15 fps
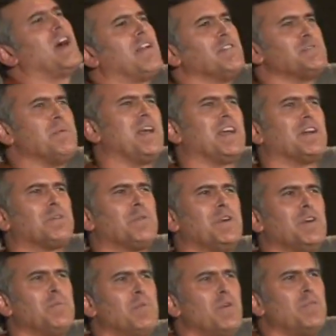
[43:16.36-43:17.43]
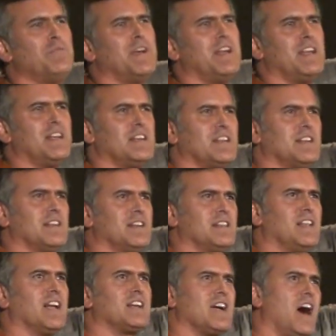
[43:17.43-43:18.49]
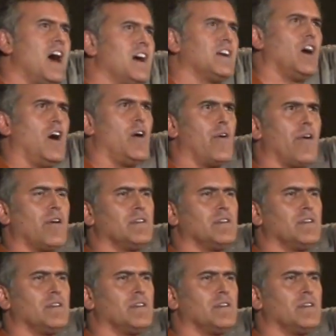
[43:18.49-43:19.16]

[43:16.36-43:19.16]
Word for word: thought I was making a real movie, like Congo.